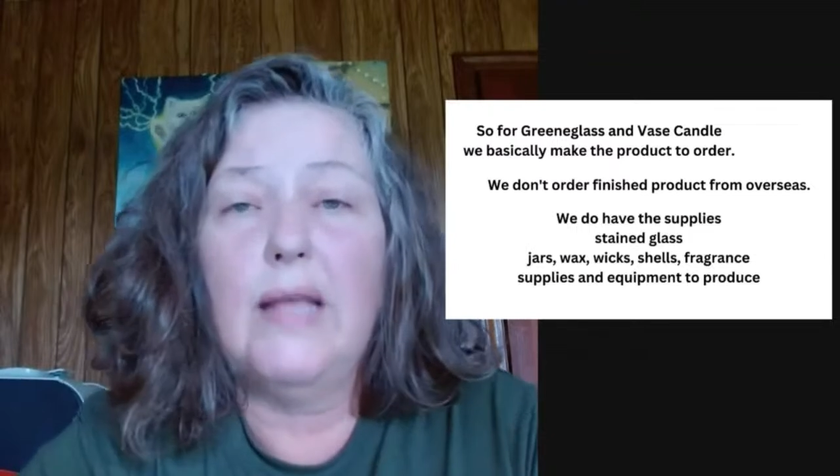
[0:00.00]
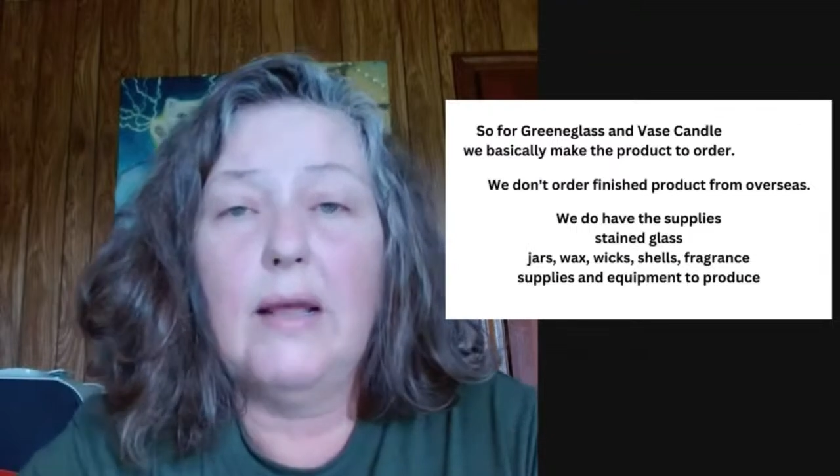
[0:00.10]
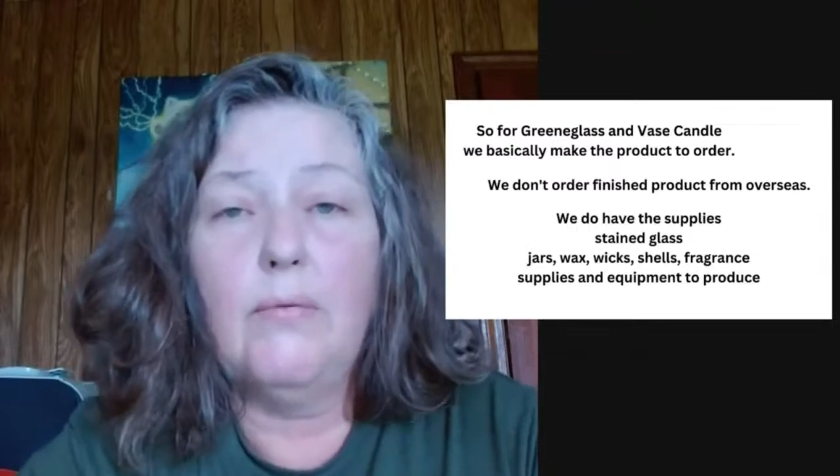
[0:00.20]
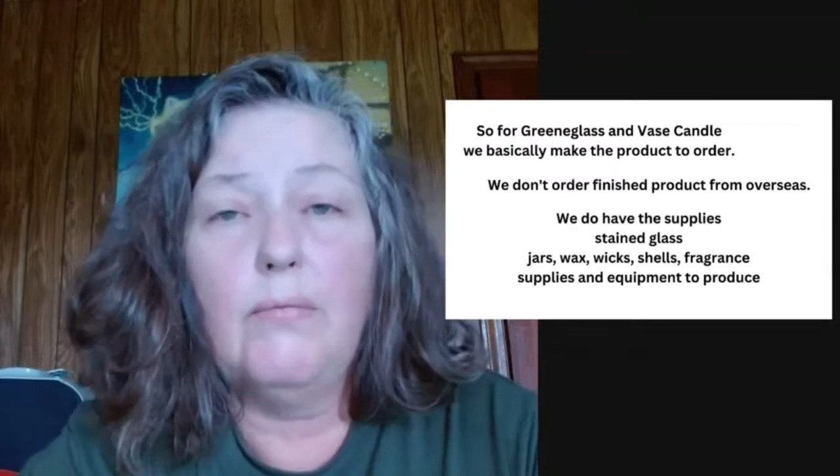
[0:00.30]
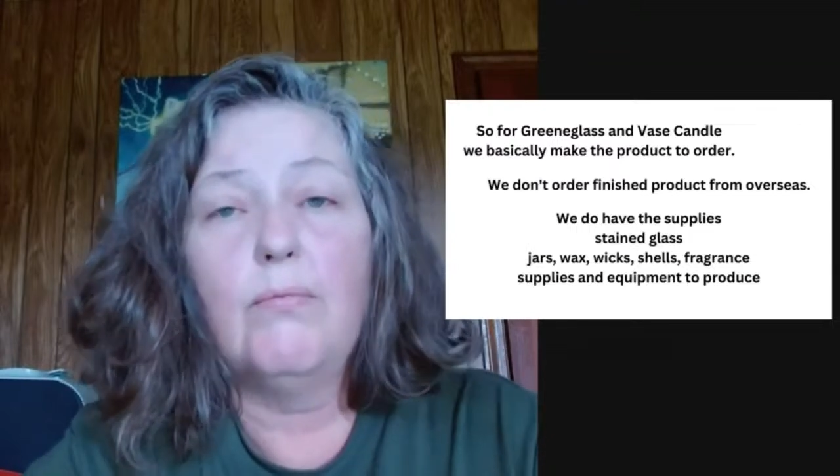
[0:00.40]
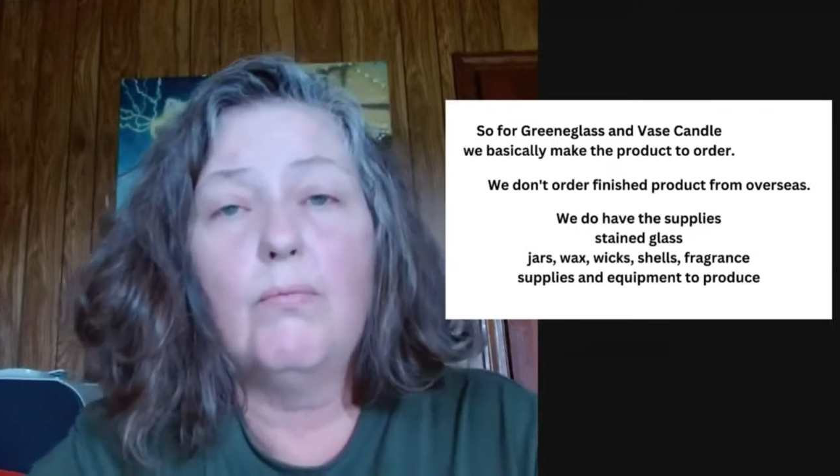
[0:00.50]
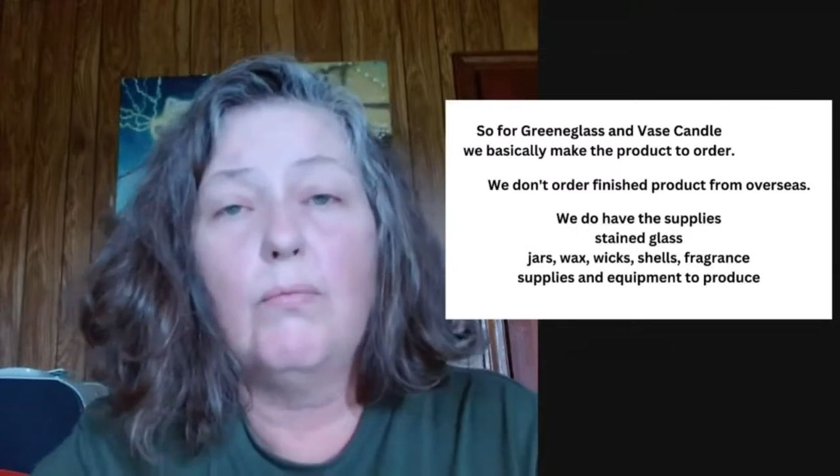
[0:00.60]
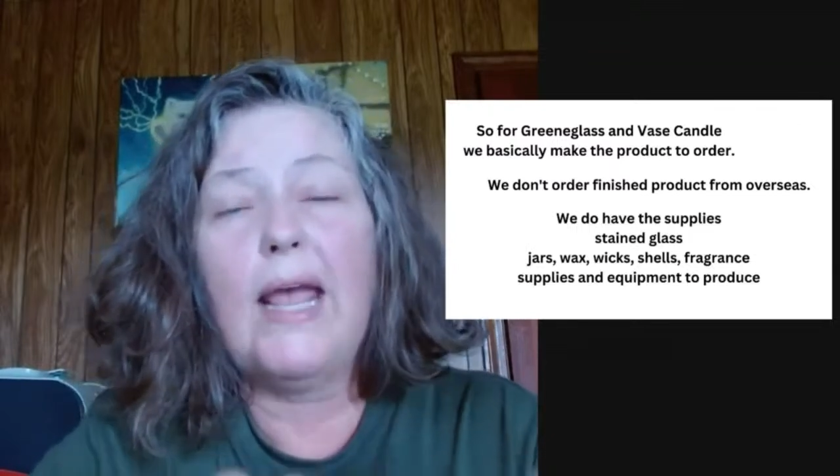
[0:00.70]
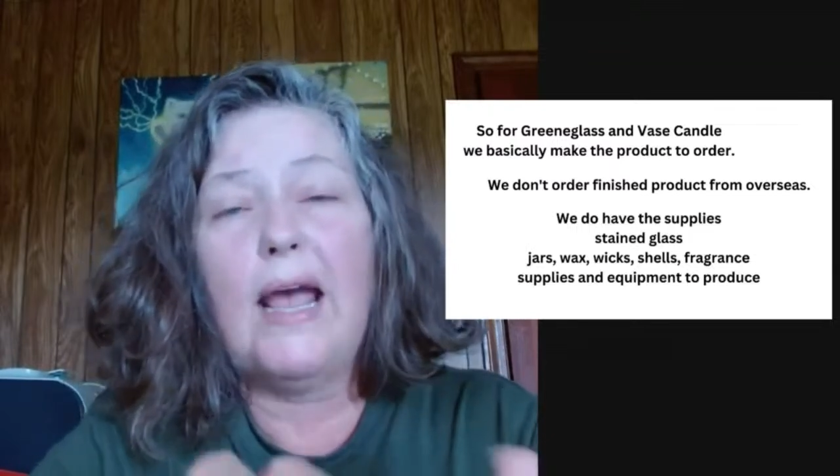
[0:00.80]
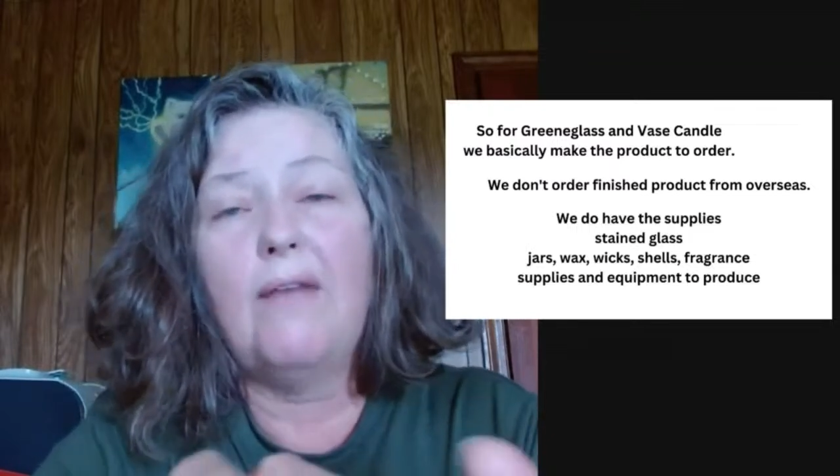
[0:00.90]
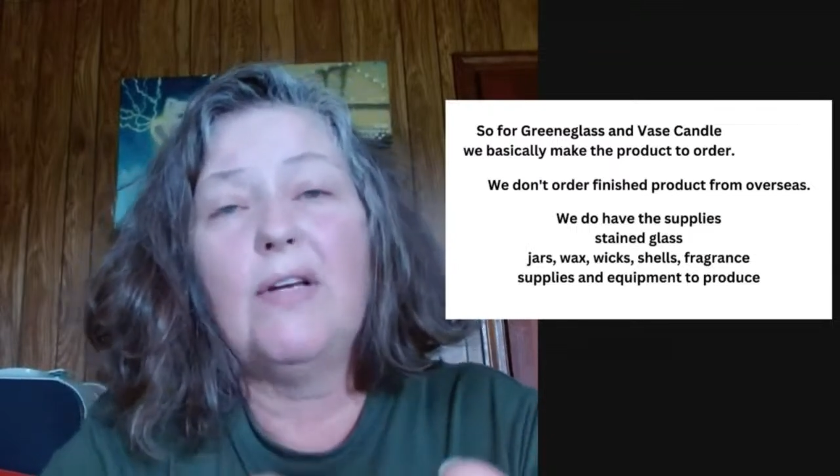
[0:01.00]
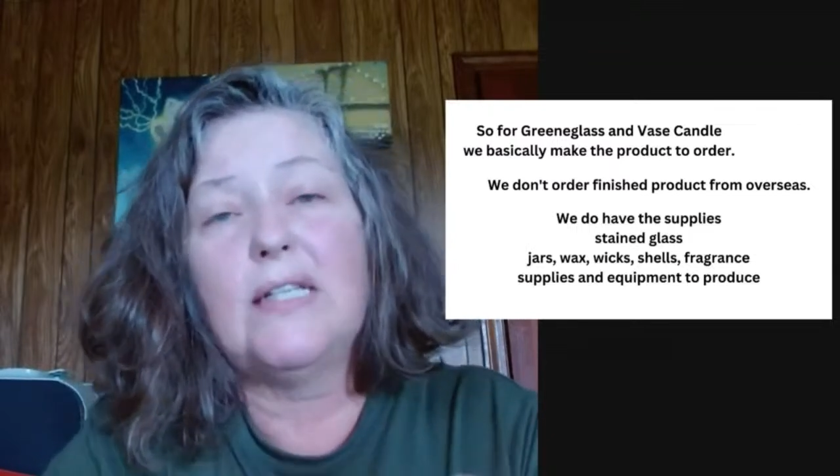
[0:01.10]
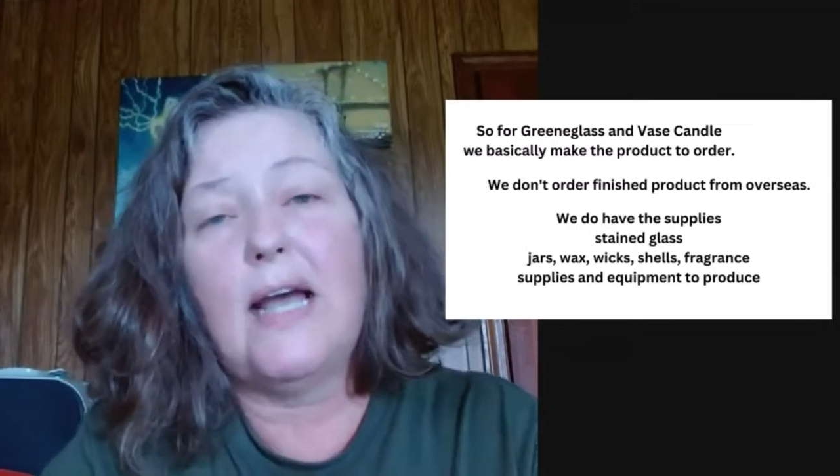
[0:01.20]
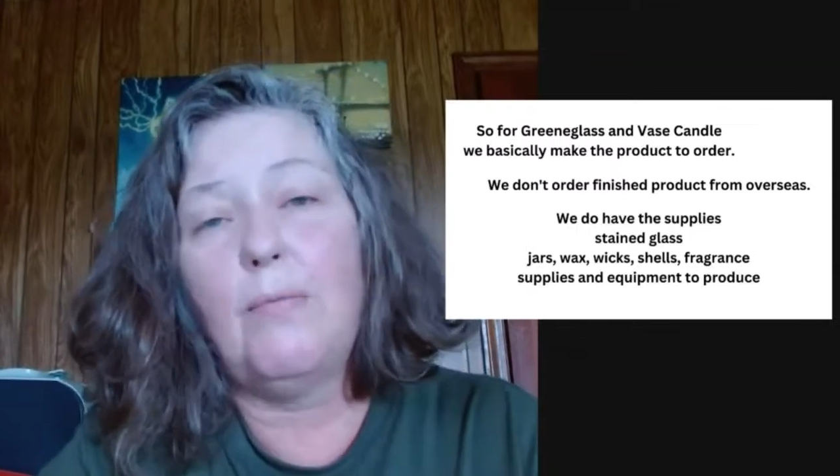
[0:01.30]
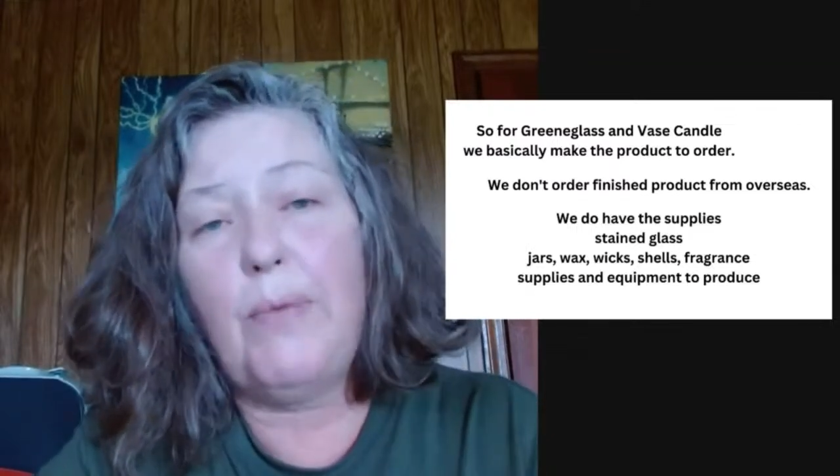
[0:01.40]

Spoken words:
and we have it down